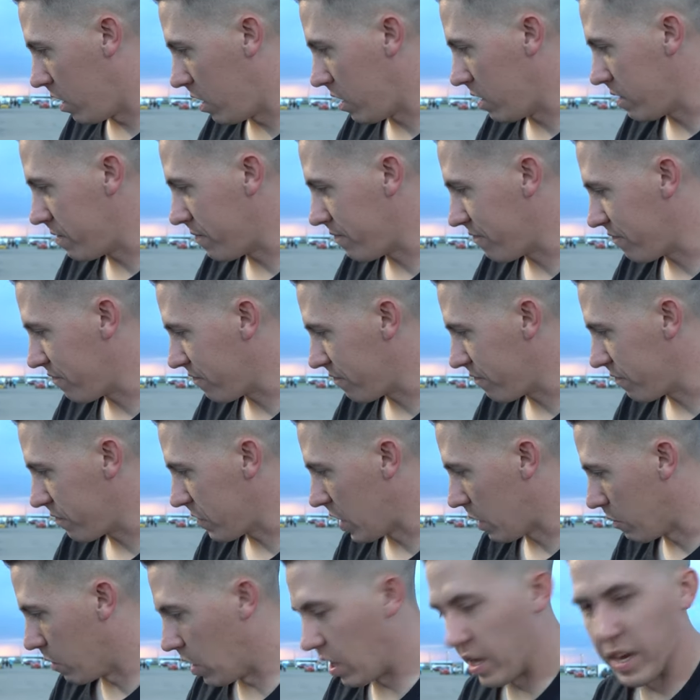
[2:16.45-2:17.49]

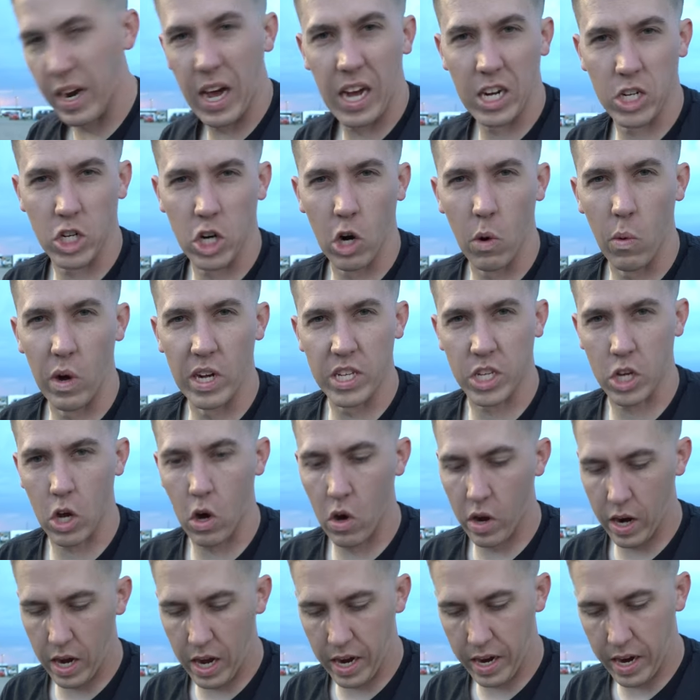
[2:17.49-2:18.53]
I'm really not sure what's
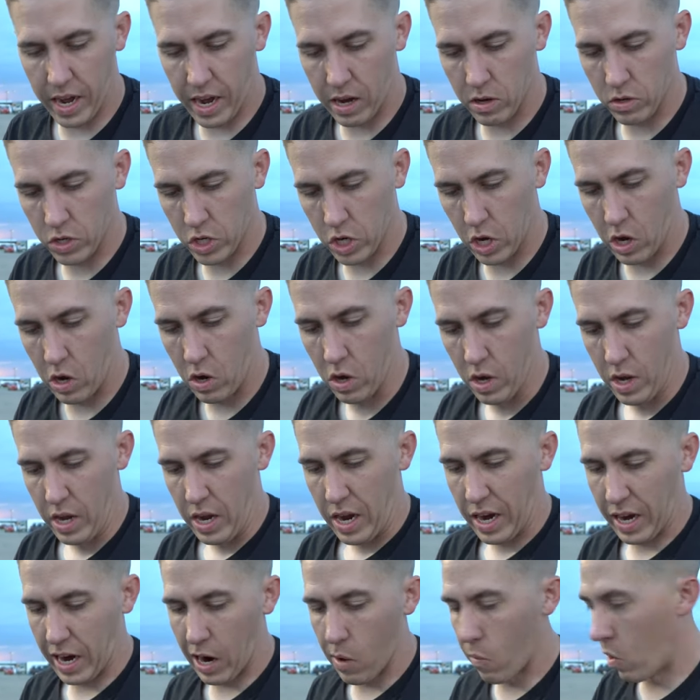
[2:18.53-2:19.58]
going on now. So
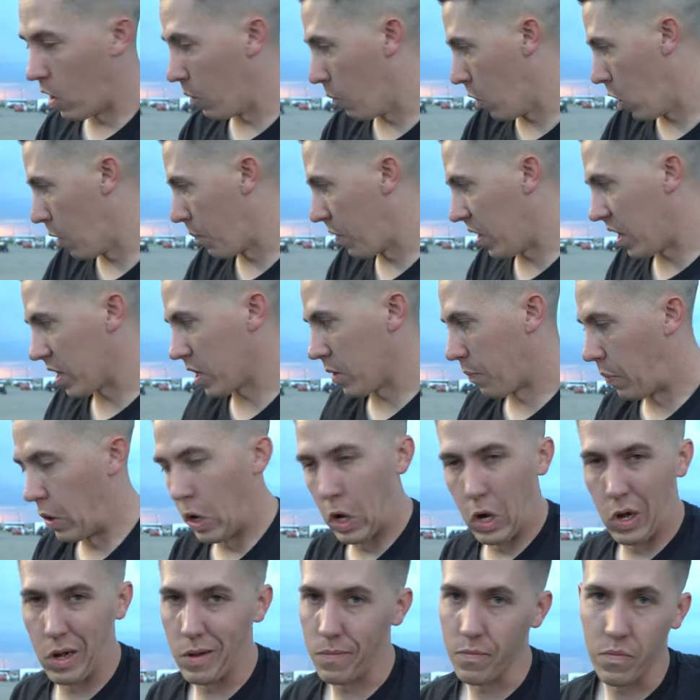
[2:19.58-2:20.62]
I got one more plug to
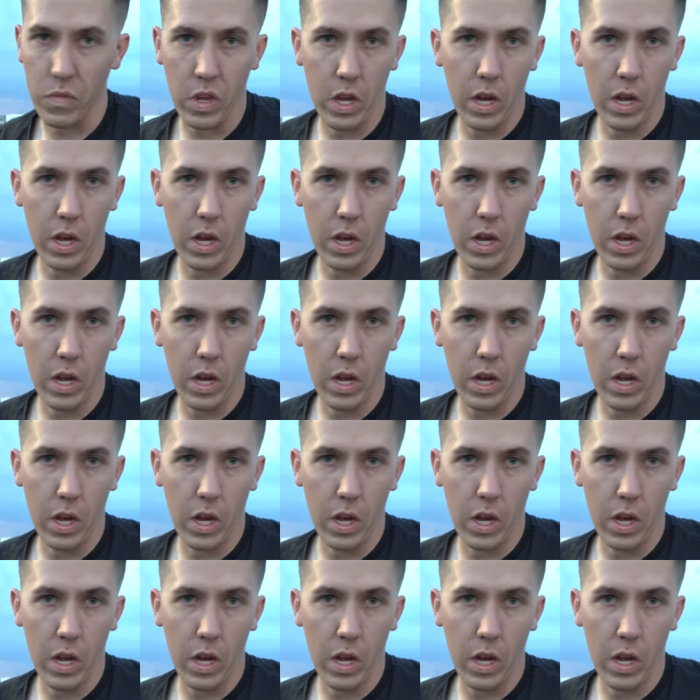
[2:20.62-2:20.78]
pull.